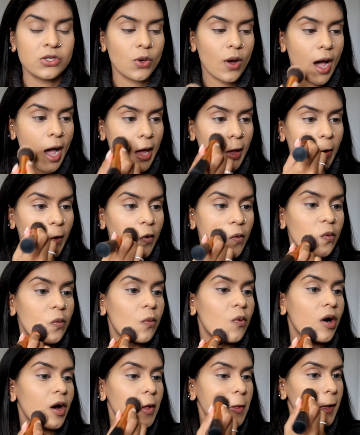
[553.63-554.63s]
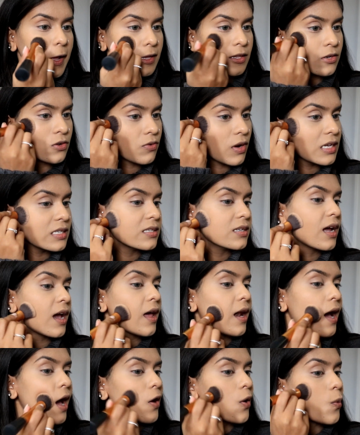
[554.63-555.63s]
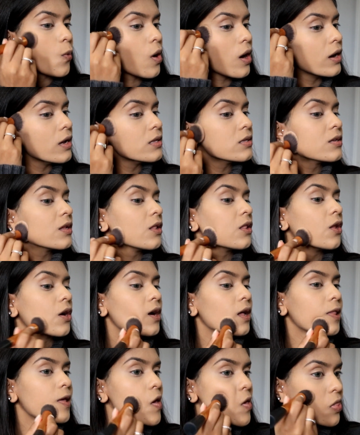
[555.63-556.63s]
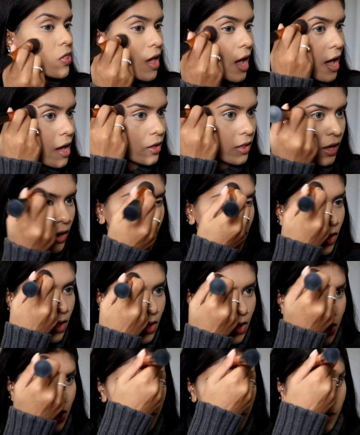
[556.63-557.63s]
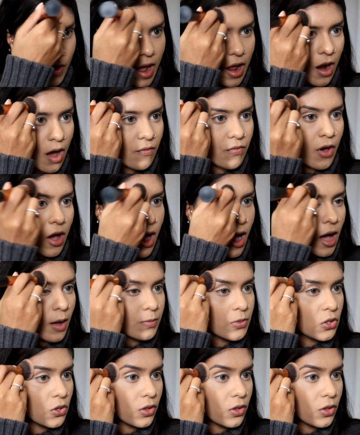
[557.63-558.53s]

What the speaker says: So I don't want it to resonate and I don't want it to look like that, like right off the hop.